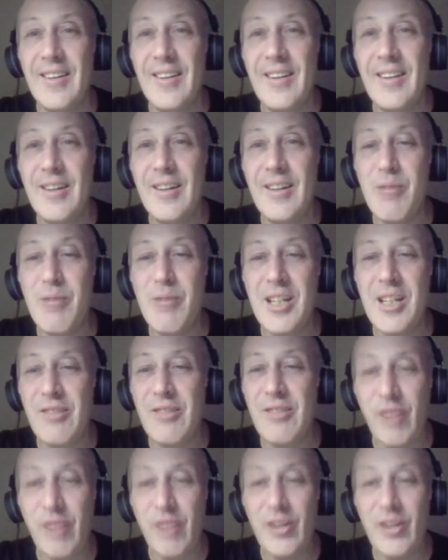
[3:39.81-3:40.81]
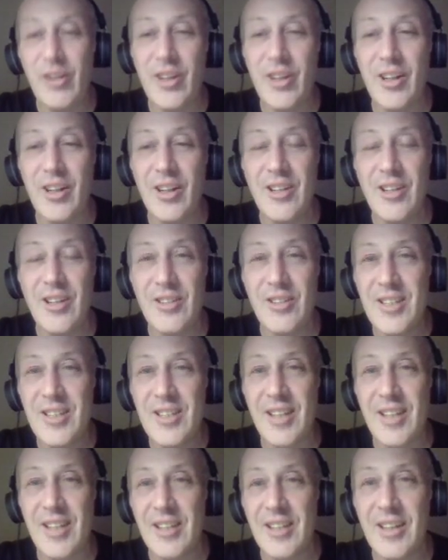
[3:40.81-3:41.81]
It makes you feel good on your
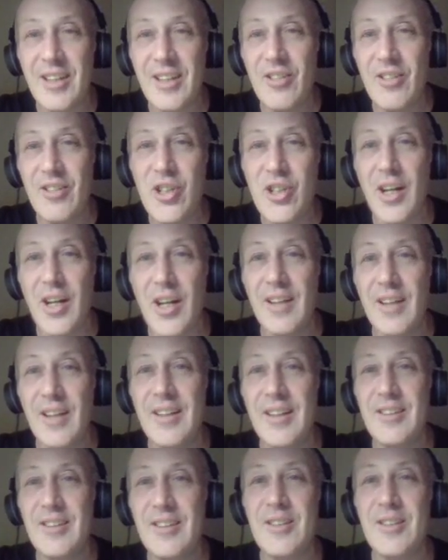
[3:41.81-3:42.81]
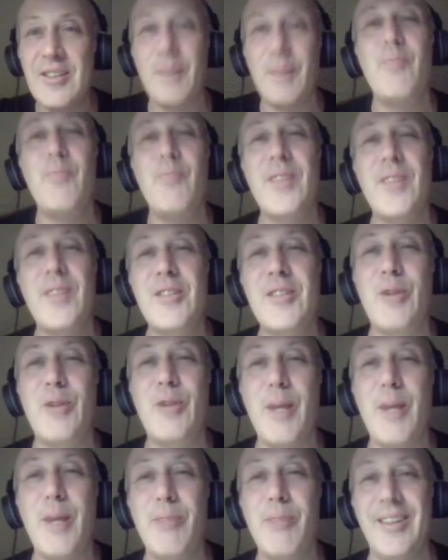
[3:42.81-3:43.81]
insides. Give it a shot. Hit the subscribe
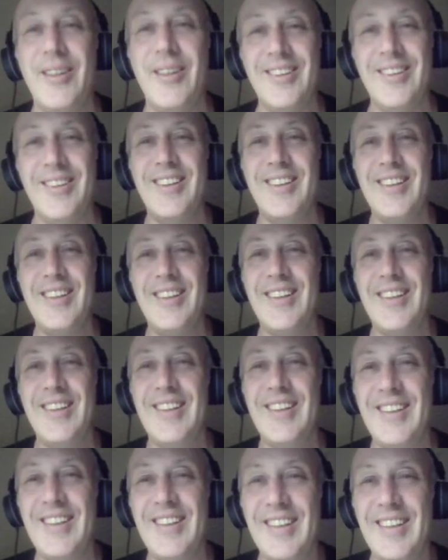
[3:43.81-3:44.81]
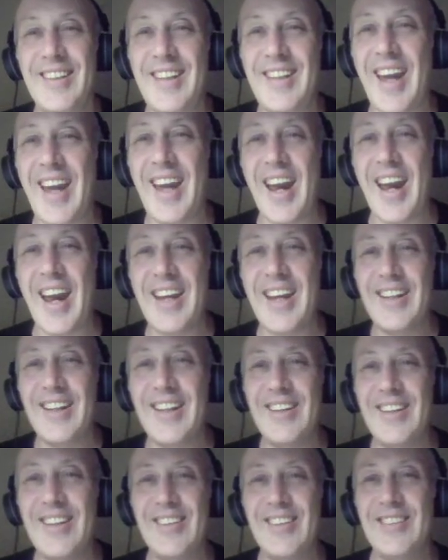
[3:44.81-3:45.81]
button. Okay,
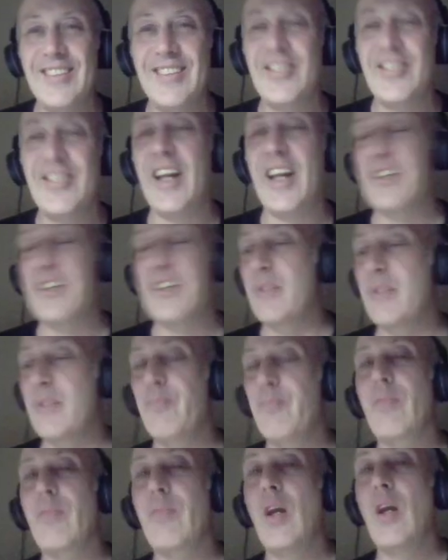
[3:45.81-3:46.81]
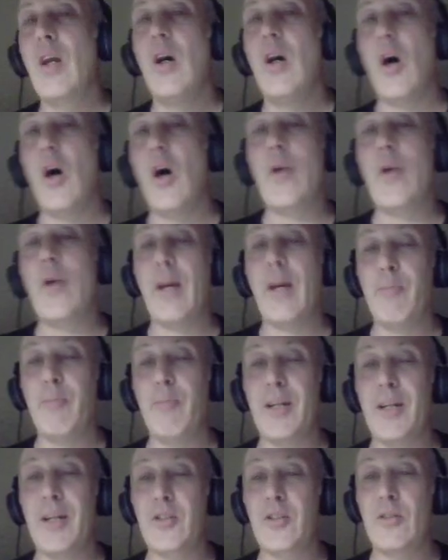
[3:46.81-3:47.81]
thanks. Okay,
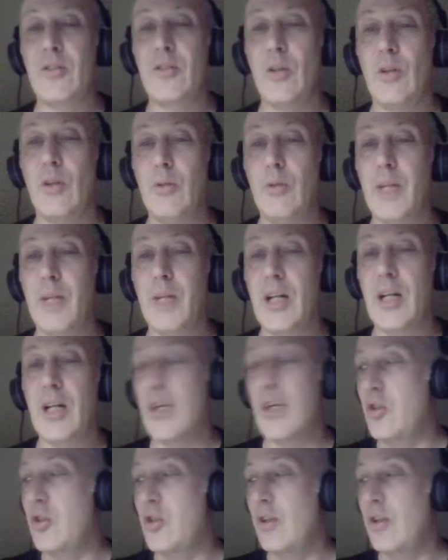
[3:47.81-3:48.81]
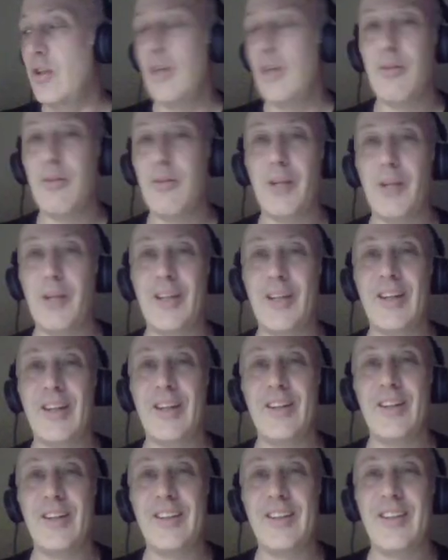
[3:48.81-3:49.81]
picks. Oh my gosh, everybody, look at
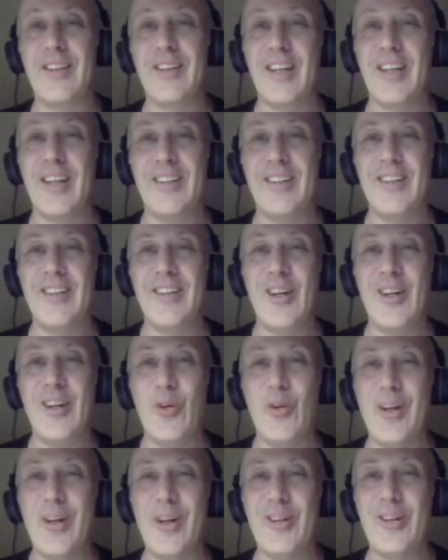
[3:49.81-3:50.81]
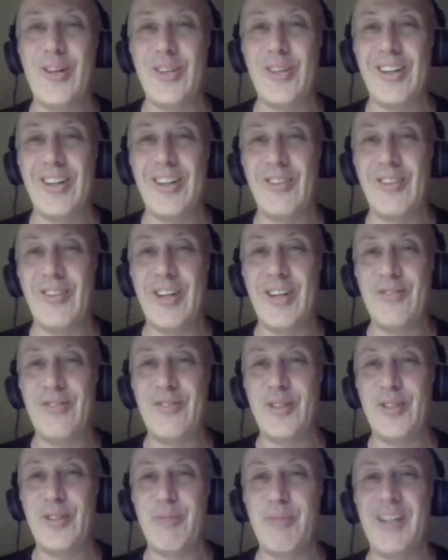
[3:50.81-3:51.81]
they're getting annoyed out there, waiting for the
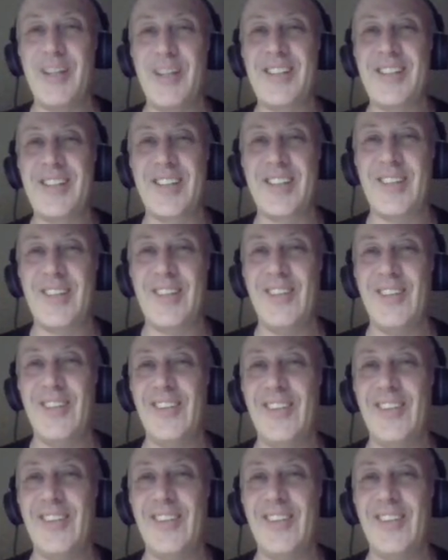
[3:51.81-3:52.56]
picks to come out.